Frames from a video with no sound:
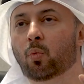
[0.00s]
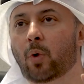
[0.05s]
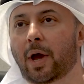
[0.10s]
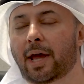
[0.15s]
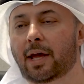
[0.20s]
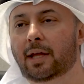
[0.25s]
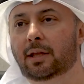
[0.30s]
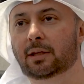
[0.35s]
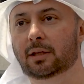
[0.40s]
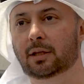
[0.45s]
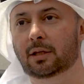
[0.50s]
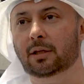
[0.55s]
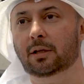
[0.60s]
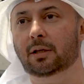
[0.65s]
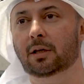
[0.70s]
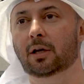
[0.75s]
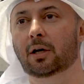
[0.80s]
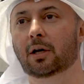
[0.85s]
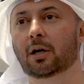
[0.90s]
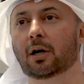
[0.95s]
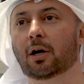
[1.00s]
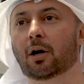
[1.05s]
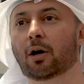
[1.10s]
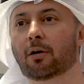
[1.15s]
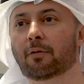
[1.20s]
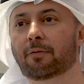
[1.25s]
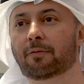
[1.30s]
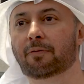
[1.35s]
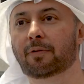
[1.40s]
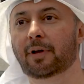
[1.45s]
weight
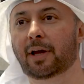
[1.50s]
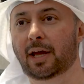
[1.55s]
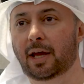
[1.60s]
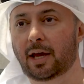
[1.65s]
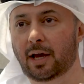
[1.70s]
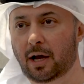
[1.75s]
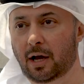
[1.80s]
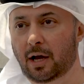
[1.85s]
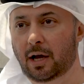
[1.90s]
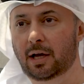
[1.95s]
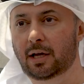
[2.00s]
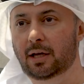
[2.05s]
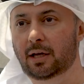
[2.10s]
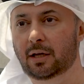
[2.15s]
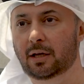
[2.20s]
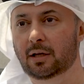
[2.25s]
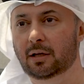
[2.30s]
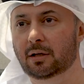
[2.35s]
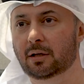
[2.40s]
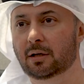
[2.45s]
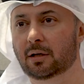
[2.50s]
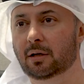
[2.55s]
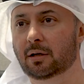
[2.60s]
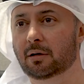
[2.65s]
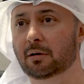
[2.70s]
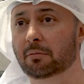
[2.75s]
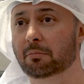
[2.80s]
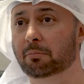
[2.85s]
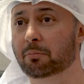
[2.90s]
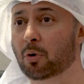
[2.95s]
of AI,
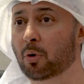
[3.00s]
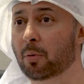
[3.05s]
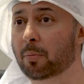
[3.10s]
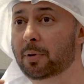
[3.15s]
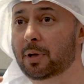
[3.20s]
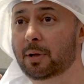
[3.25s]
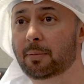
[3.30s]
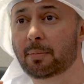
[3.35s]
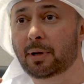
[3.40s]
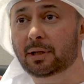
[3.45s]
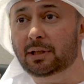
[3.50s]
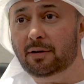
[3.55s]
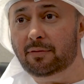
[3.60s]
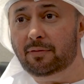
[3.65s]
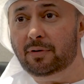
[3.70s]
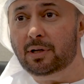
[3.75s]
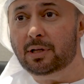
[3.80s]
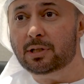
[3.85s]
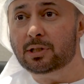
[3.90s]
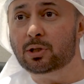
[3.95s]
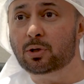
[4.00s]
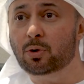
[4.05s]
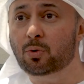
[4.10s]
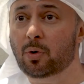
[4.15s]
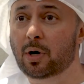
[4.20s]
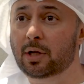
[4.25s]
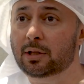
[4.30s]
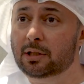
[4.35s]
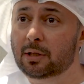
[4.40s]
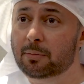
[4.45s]
probably metaverse,
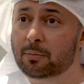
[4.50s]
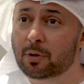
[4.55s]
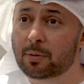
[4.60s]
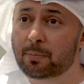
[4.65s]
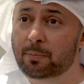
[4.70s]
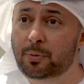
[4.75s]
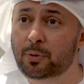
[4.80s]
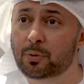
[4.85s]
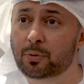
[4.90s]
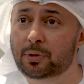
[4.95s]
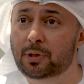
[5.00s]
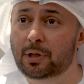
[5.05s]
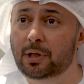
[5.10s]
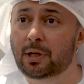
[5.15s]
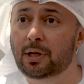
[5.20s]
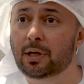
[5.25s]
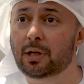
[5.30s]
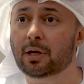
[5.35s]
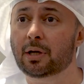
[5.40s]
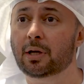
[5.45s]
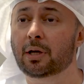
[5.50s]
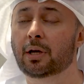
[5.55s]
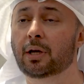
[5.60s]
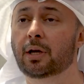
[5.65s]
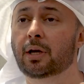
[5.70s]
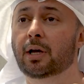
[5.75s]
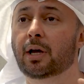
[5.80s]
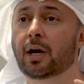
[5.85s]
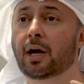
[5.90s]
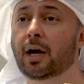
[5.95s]
quantum computing,
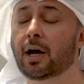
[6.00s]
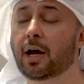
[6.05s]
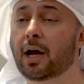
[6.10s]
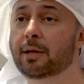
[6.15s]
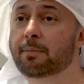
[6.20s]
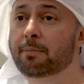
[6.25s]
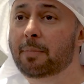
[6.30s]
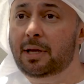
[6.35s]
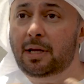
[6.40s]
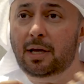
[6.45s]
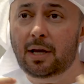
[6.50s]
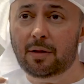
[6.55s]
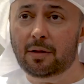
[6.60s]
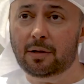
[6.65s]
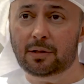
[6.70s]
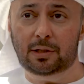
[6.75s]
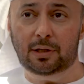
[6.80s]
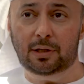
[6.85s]
and many other